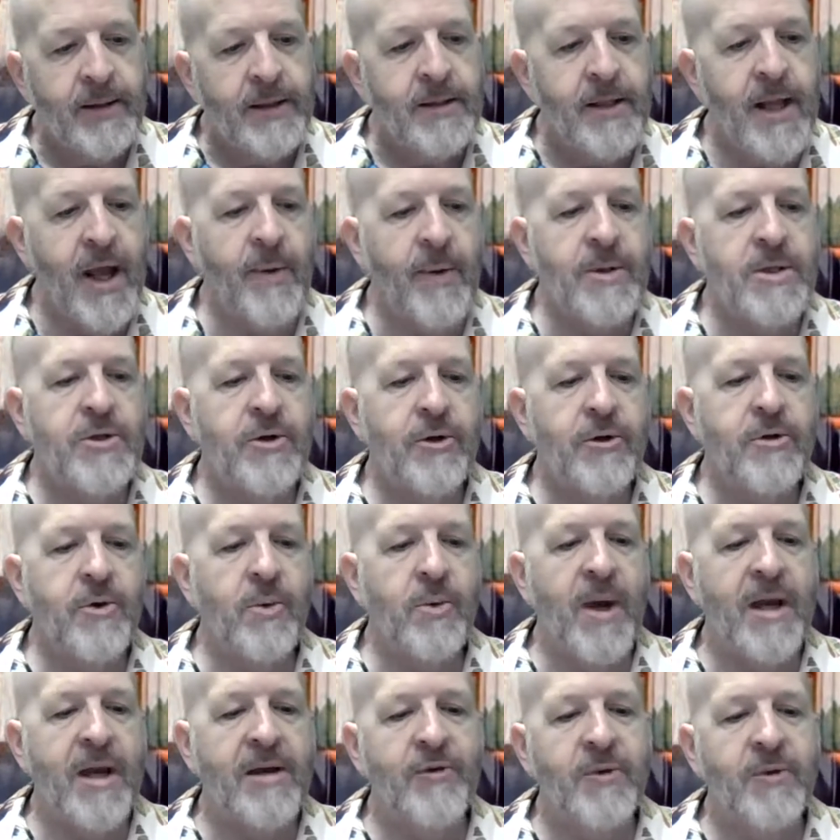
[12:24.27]
Now he turned
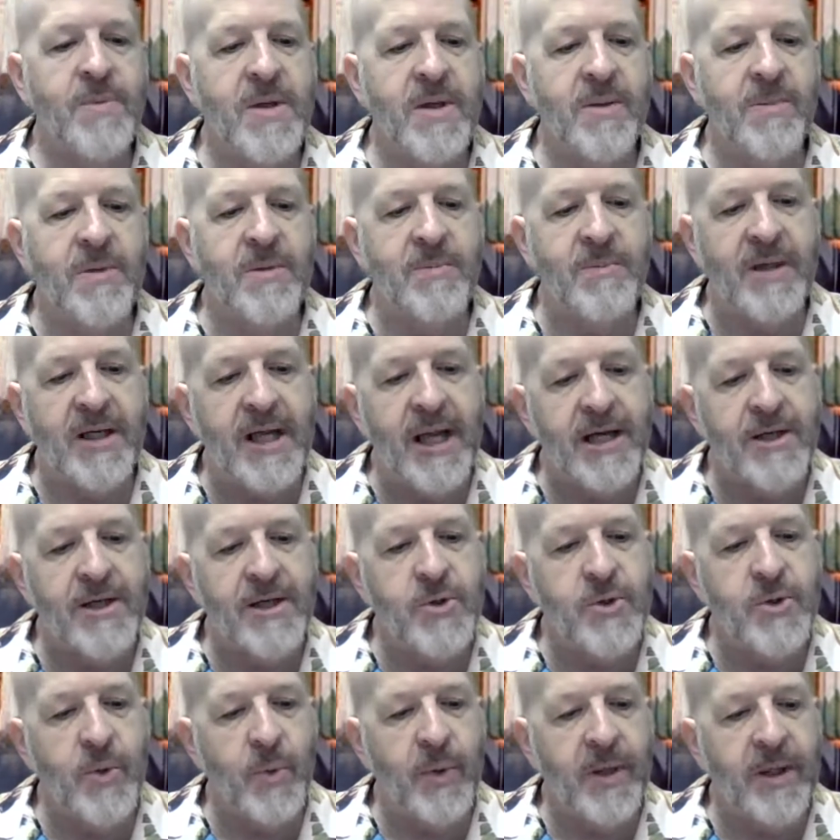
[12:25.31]
away from them and began
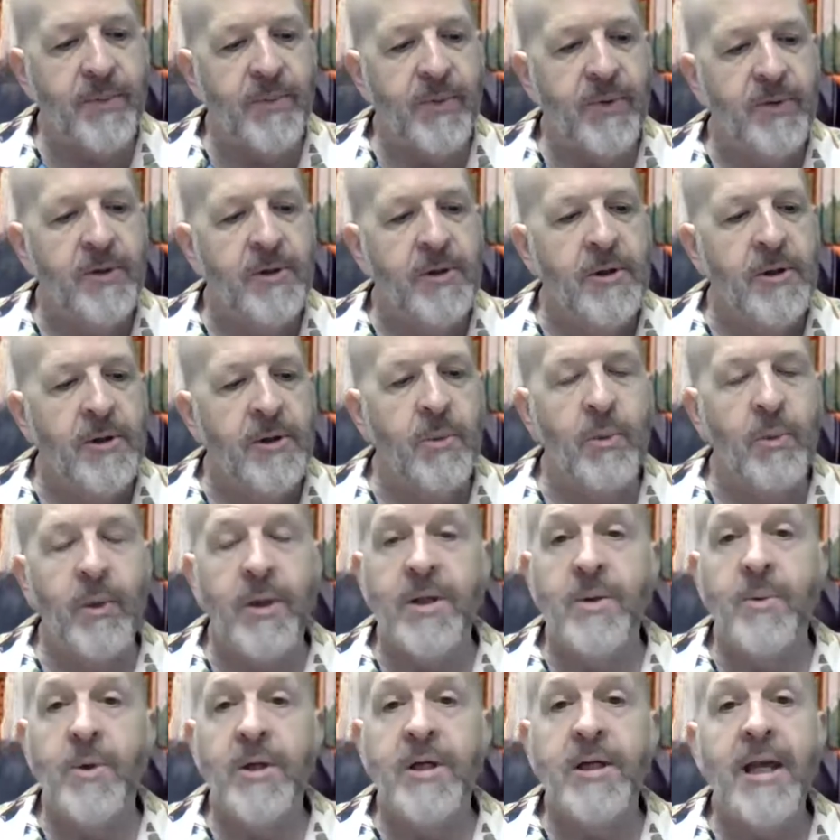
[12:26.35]
to weep. When
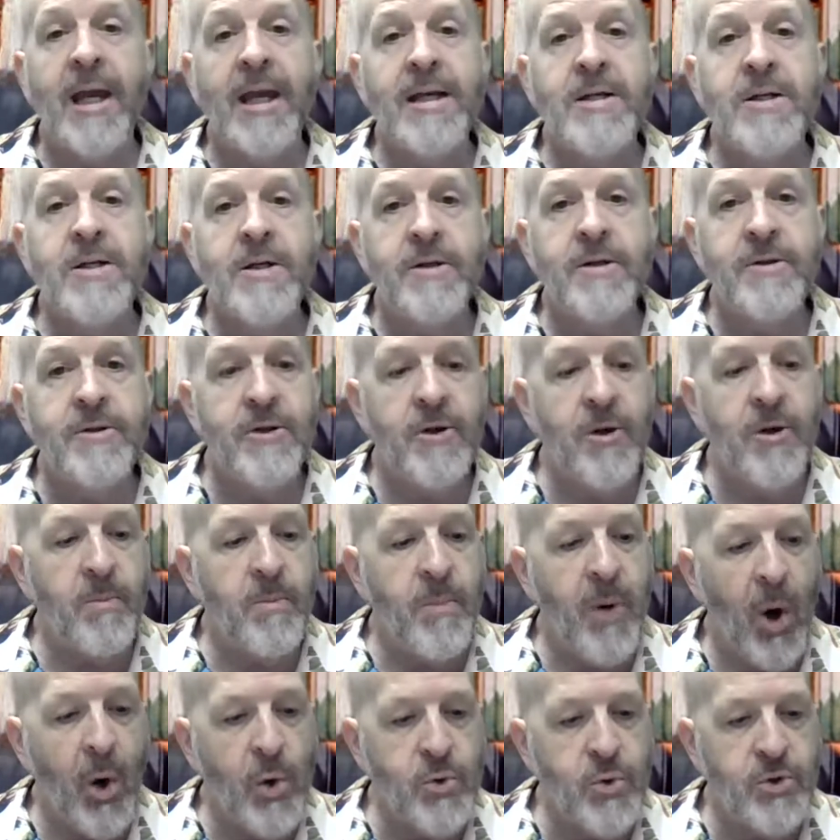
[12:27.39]
he regained his
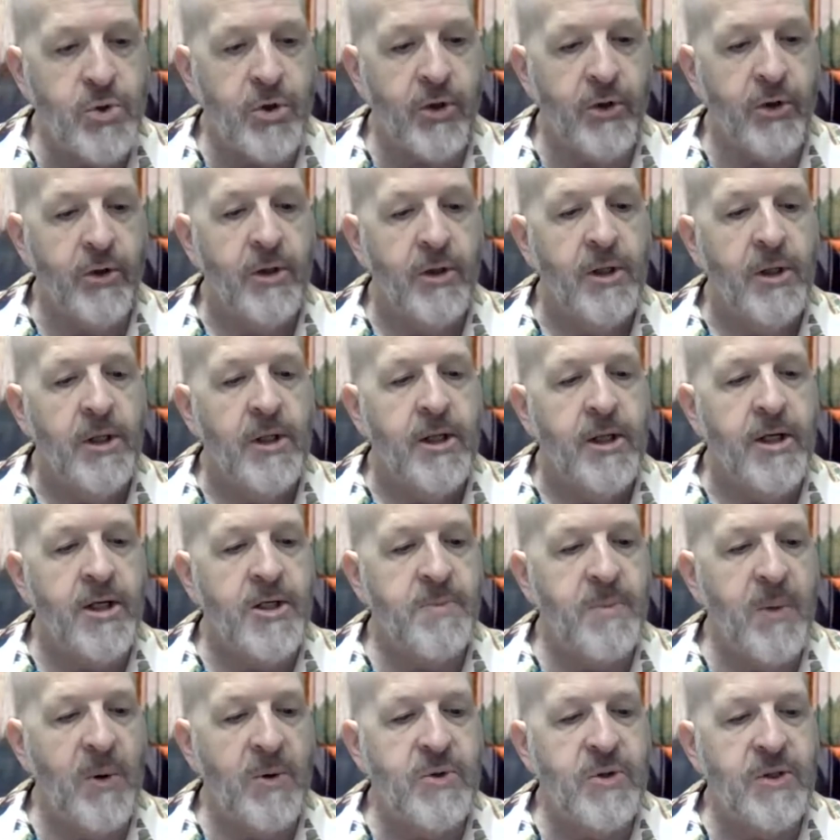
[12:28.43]
composure, he
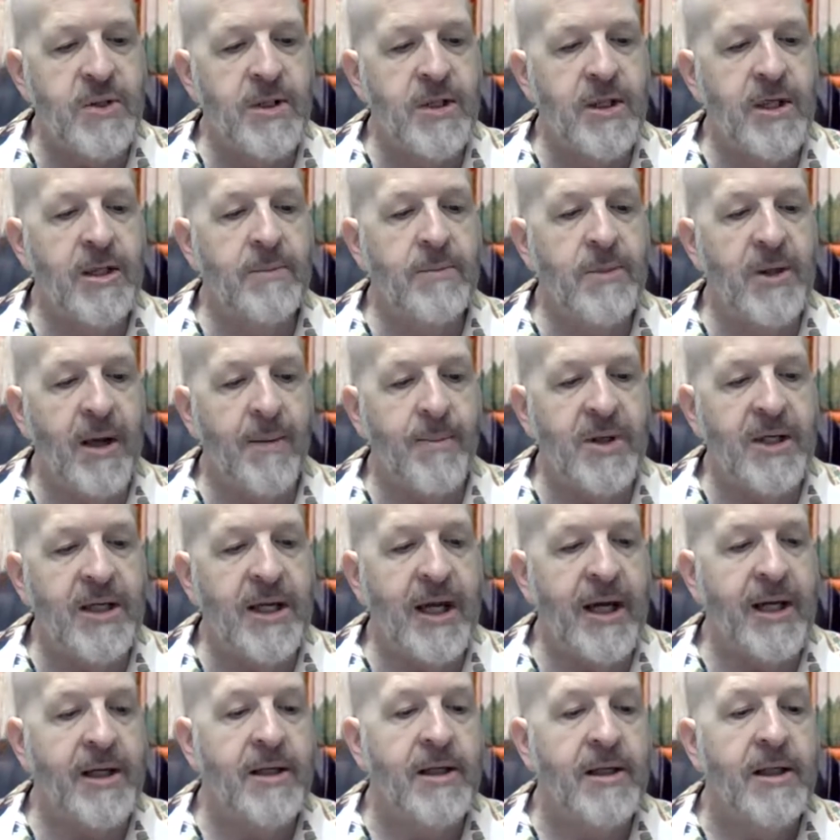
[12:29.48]
spoke to them
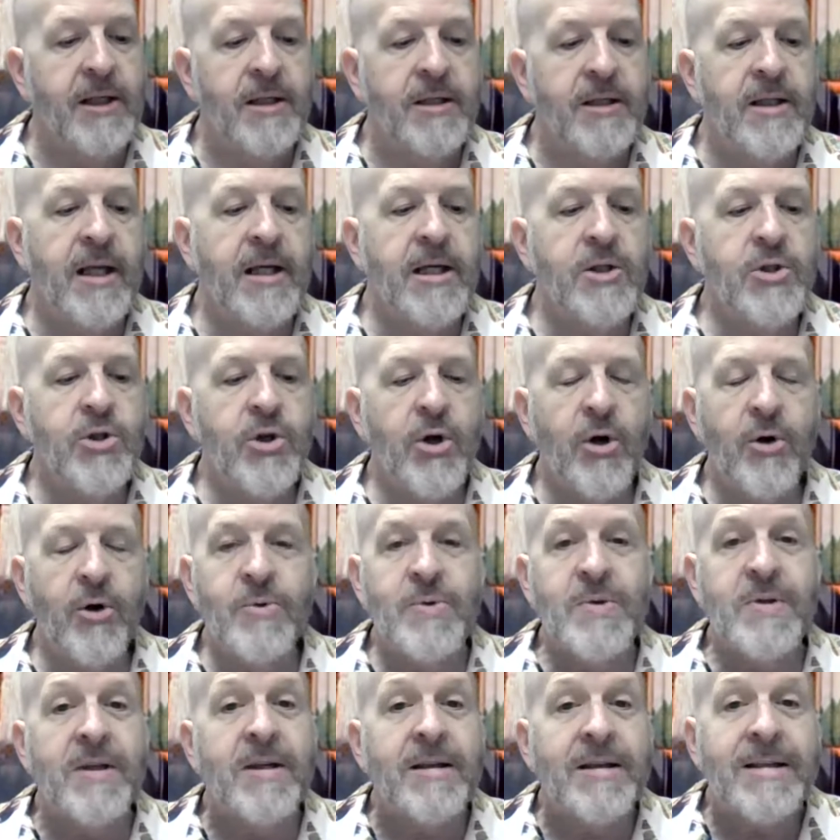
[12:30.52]
again. Then he
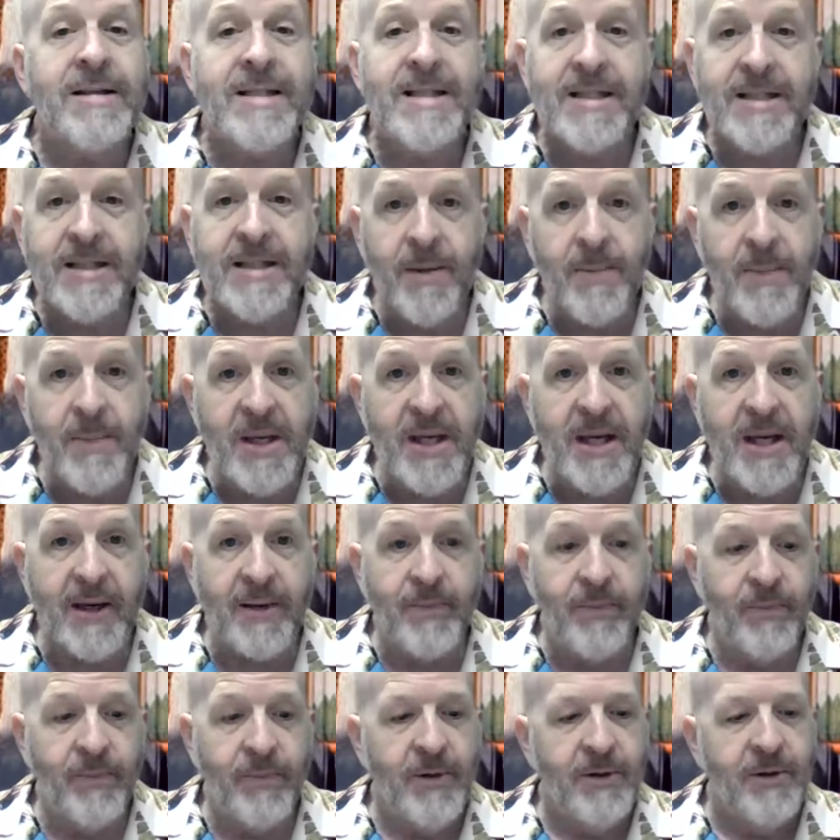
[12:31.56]
chose
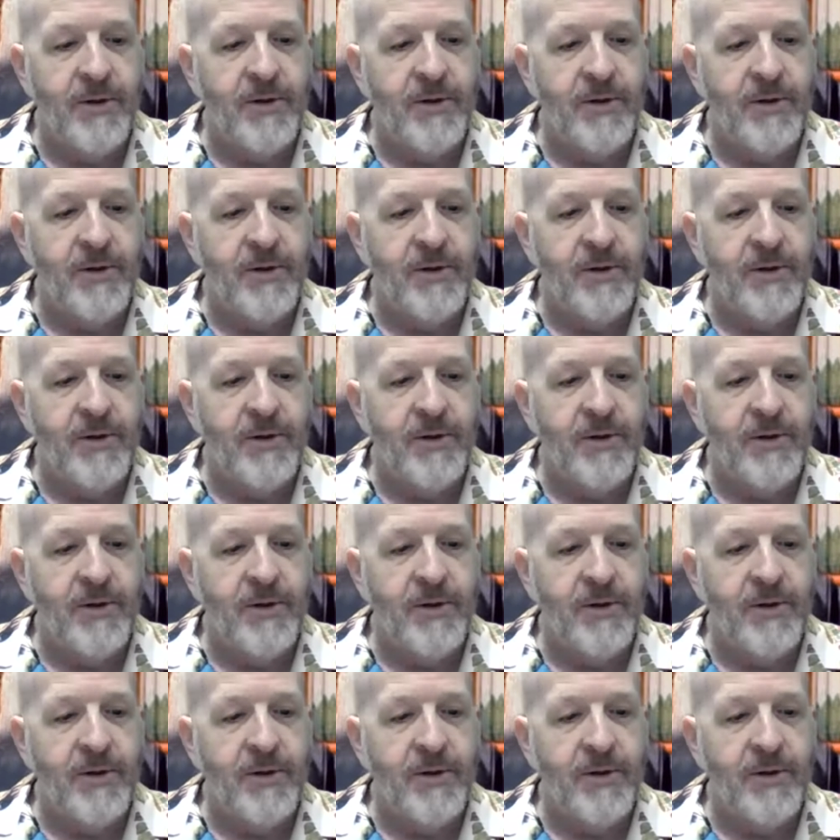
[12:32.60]
Simeon